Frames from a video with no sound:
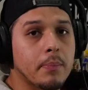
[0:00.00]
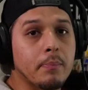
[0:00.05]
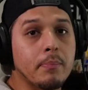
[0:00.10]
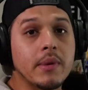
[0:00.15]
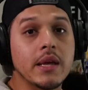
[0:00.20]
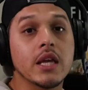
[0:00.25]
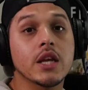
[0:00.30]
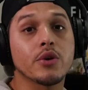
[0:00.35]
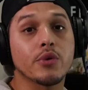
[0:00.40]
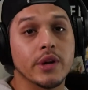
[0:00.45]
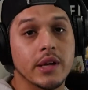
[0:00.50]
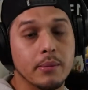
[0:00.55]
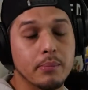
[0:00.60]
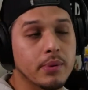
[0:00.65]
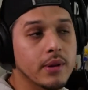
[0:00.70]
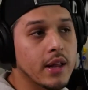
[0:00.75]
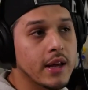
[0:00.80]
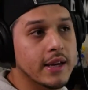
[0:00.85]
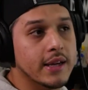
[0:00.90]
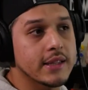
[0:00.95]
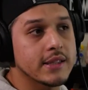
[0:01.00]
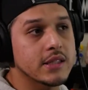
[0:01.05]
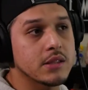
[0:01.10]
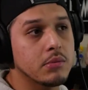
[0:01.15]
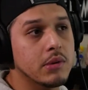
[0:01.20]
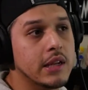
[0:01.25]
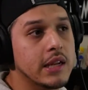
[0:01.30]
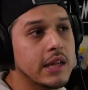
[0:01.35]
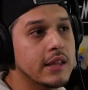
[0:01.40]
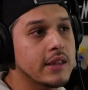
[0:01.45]
metering plugins,
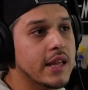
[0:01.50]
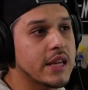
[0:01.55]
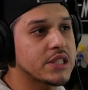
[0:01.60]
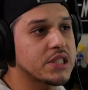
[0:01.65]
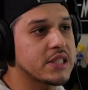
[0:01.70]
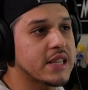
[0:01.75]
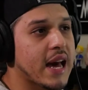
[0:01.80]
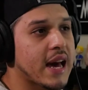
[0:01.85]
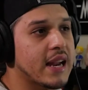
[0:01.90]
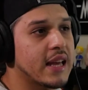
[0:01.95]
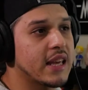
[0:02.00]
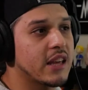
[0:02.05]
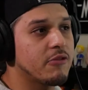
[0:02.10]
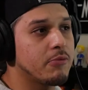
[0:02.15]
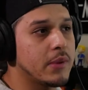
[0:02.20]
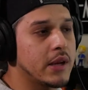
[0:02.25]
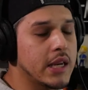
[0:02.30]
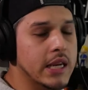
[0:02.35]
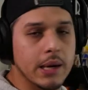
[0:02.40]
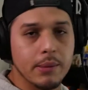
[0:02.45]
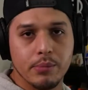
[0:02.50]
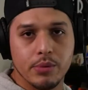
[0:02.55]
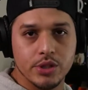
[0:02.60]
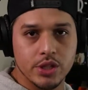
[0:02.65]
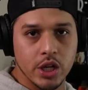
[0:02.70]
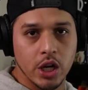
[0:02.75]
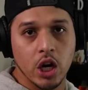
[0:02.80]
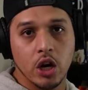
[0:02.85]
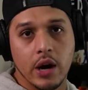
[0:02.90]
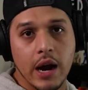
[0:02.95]
meaning they just kind of give me
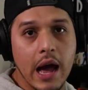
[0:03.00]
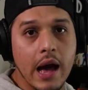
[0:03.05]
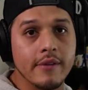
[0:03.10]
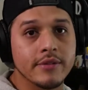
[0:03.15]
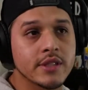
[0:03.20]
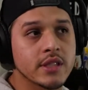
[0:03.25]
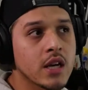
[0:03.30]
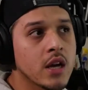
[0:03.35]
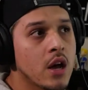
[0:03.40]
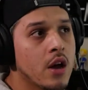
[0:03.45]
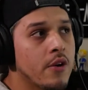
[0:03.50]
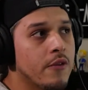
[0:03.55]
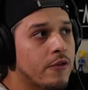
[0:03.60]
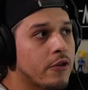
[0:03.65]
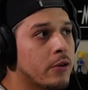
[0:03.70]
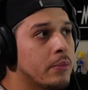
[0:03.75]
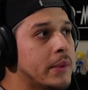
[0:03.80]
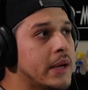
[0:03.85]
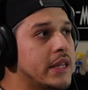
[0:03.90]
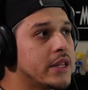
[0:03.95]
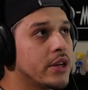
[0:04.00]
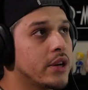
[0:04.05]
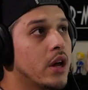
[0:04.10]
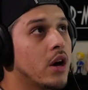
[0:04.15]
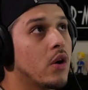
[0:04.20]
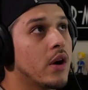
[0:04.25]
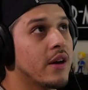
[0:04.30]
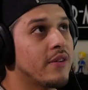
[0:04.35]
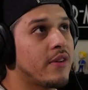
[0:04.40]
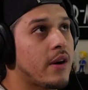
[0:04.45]
numbers and graphs for me to
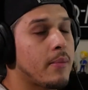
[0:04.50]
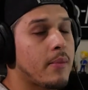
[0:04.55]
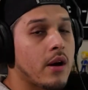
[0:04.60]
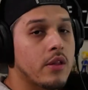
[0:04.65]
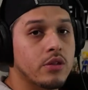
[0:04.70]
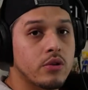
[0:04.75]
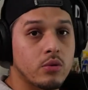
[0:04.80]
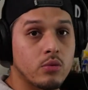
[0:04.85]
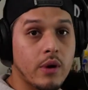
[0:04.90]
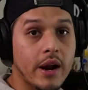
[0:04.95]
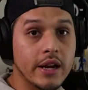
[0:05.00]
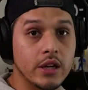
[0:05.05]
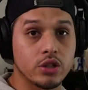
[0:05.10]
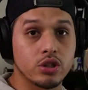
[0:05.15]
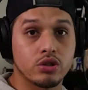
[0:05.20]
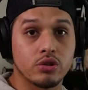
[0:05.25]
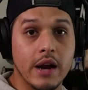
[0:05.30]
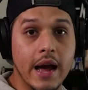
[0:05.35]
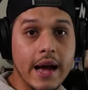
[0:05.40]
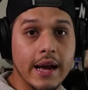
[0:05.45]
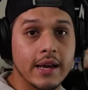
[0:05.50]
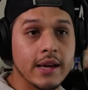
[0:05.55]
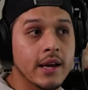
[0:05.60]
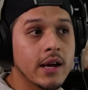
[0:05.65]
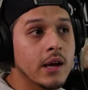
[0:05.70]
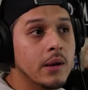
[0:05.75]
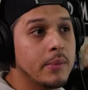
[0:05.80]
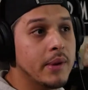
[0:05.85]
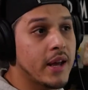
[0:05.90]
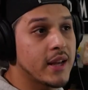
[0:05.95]
know if I'm on the right track.
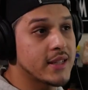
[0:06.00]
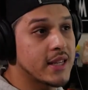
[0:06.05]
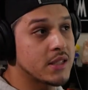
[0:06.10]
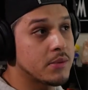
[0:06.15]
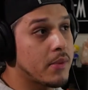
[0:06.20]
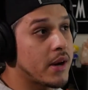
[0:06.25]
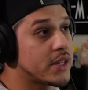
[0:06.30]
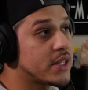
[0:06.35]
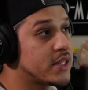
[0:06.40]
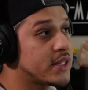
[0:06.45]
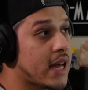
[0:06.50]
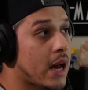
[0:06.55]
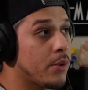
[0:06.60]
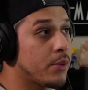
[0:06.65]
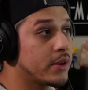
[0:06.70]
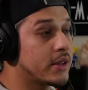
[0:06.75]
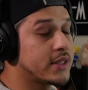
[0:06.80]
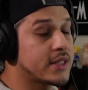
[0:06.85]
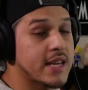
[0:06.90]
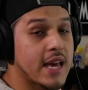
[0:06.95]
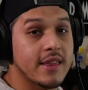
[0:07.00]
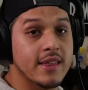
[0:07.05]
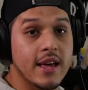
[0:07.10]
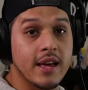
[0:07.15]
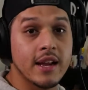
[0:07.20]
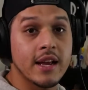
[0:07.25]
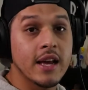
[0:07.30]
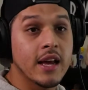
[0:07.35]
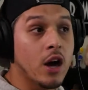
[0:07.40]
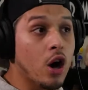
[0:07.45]
Because as much as I would say
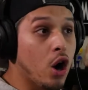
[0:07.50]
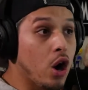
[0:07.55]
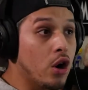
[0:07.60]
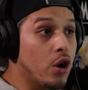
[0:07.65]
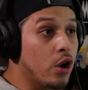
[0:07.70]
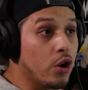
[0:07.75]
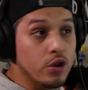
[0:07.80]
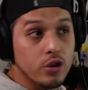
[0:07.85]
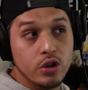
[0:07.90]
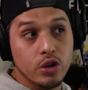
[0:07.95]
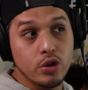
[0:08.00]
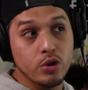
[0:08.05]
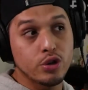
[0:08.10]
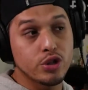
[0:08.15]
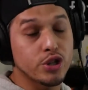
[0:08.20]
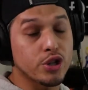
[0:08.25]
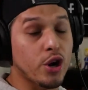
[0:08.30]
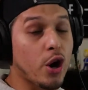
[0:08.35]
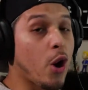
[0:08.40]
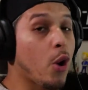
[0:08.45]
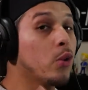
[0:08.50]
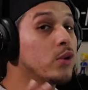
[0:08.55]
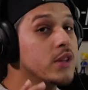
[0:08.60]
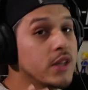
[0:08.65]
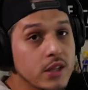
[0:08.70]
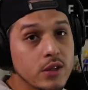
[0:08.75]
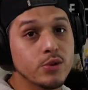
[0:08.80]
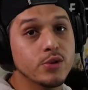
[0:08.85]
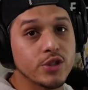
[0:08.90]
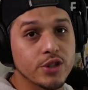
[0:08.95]
that you should
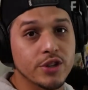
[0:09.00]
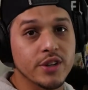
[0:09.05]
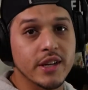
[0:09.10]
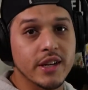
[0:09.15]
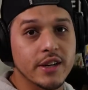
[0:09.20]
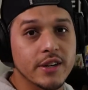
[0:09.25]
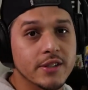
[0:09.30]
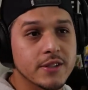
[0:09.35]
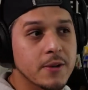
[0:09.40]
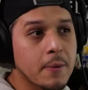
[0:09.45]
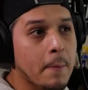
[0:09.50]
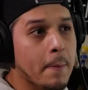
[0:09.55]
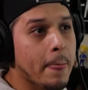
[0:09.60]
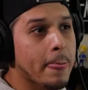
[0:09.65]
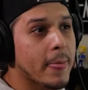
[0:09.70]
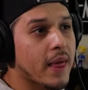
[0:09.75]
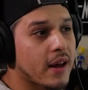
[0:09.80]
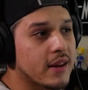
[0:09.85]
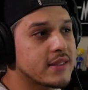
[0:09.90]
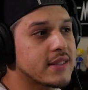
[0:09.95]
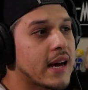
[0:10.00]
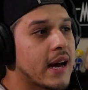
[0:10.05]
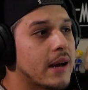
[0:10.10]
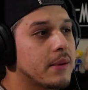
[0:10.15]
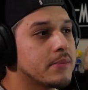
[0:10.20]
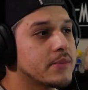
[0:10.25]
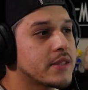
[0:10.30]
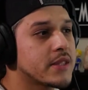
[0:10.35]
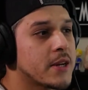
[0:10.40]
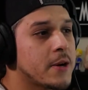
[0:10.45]
only use your ears, a lot of
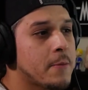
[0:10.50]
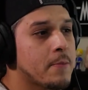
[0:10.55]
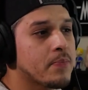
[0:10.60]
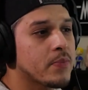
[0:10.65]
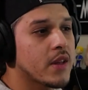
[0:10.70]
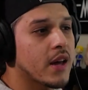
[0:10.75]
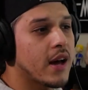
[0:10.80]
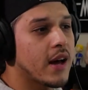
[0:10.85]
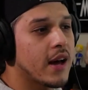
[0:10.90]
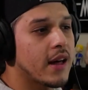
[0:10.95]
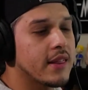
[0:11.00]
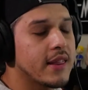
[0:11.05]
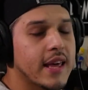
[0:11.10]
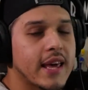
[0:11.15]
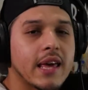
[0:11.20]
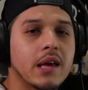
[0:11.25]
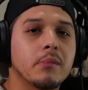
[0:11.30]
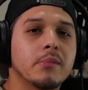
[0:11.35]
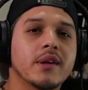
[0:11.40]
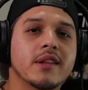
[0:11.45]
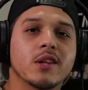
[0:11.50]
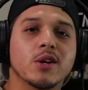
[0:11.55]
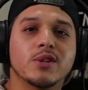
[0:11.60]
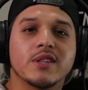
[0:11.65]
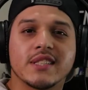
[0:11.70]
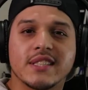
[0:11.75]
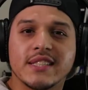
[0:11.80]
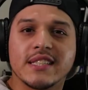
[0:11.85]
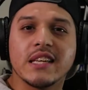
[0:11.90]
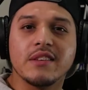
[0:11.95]
times they can be a little
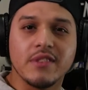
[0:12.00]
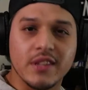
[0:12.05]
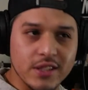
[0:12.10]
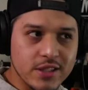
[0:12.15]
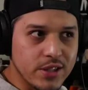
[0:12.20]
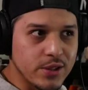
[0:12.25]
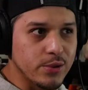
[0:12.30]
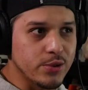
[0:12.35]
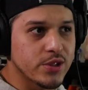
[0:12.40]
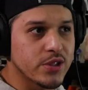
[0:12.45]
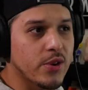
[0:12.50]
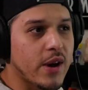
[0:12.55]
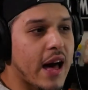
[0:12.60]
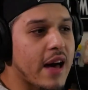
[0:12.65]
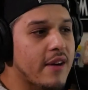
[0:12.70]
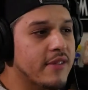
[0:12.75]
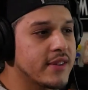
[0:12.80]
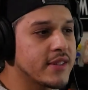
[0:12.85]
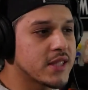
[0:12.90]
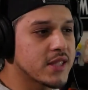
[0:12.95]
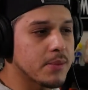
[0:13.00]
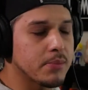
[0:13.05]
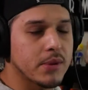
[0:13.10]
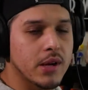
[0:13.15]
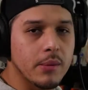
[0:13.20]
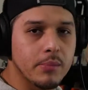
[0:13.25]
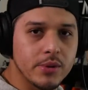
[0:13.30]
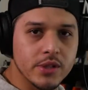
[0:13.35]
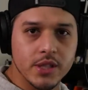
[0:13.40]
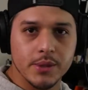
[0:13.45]
deceiving too. So having some
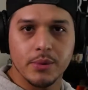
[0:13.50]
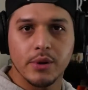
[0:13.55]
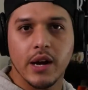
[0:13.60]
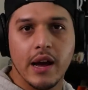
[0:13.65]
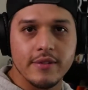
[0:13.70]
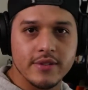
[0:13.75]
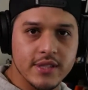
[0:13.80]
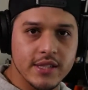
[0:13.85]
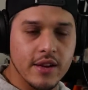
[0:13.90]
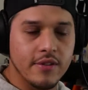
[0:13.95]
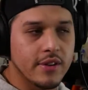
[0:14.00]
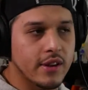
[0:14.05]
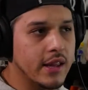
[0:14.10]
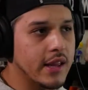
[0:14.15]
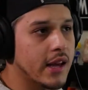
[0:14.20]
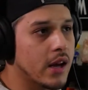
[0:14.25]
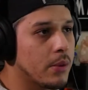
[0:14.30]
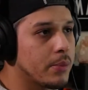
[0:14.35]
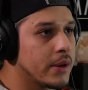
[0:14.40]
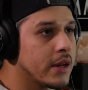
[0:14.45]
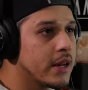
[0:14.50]
numbers, some graphs definitely help.